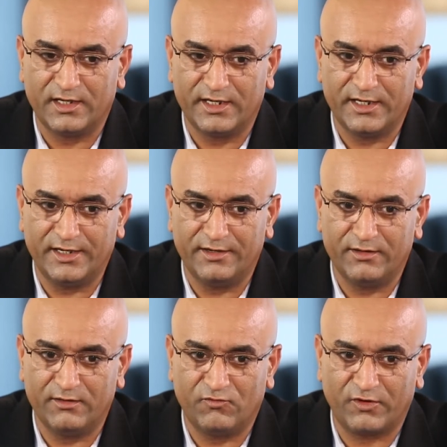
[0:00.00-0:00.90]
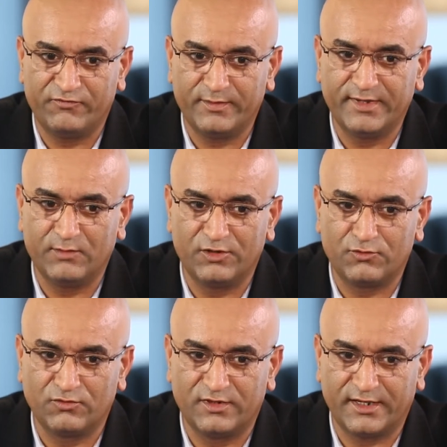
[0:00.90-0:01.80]
And what we've been able
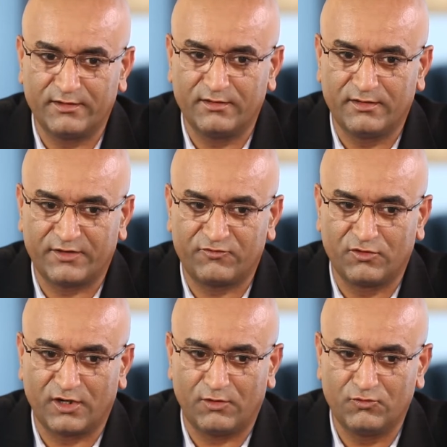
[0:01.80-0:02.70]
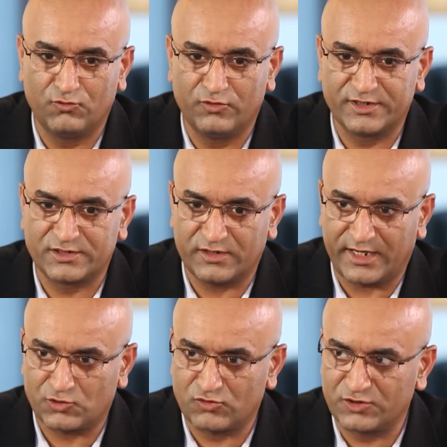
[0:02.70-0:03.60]
to then therefore now do is,
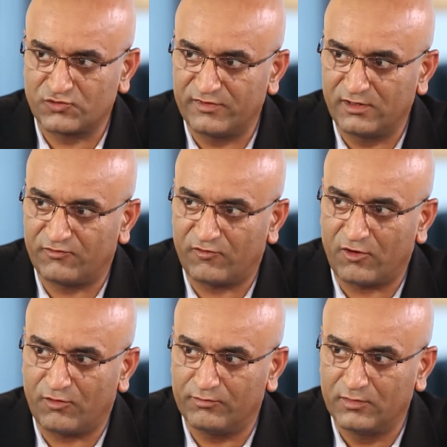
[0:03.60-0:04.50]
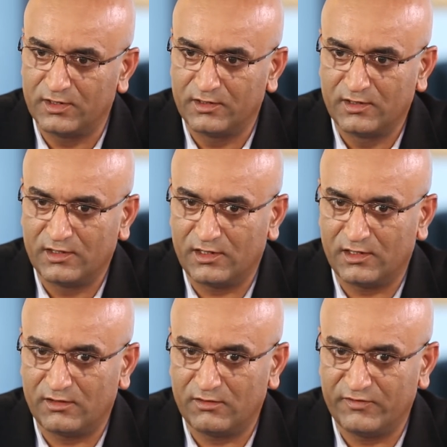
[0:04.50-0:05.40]
as soon as you fill the form,
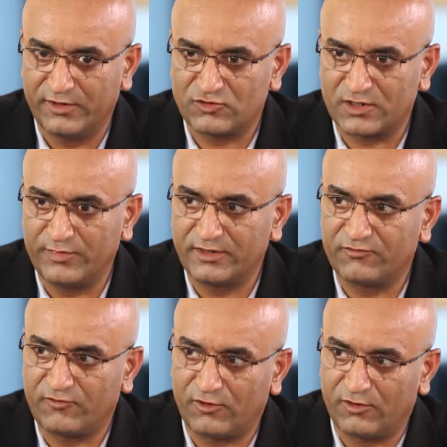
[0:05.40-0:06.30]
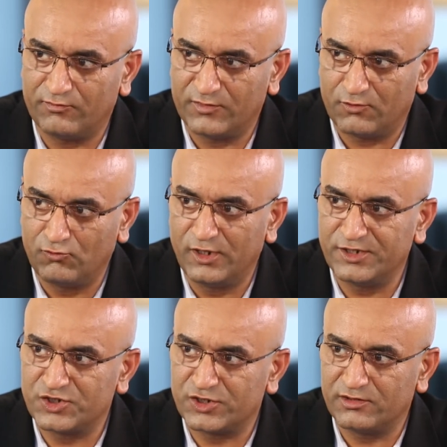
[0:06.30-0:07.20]
when you submit the form, the rule
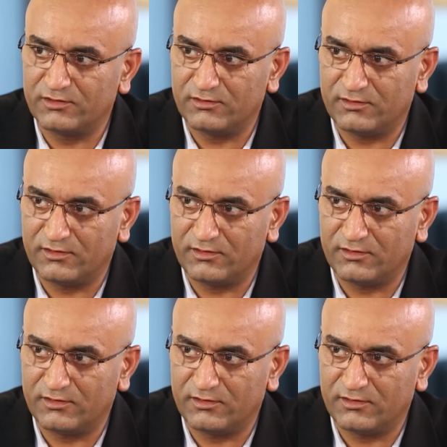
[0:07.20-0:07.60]
engine